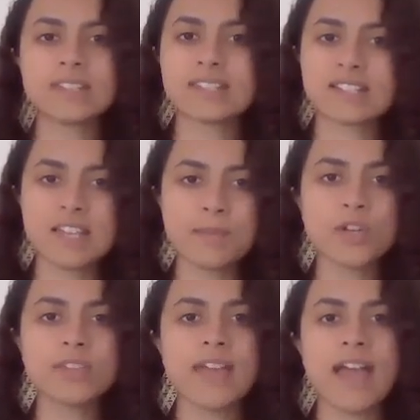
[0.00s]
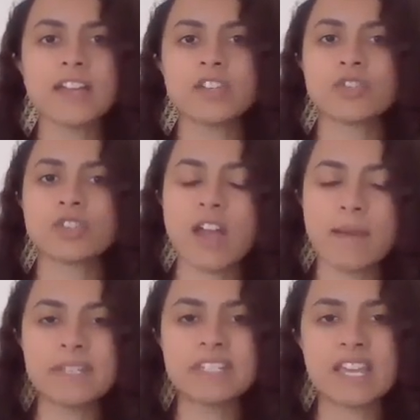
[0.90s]
disclaimer that you should
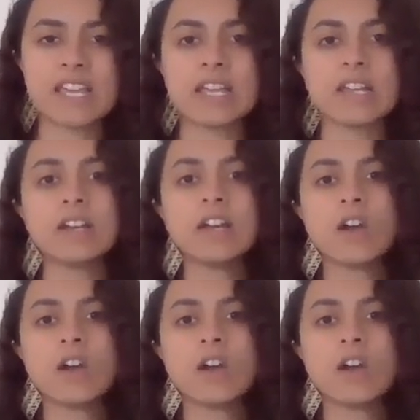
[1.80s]
not be taking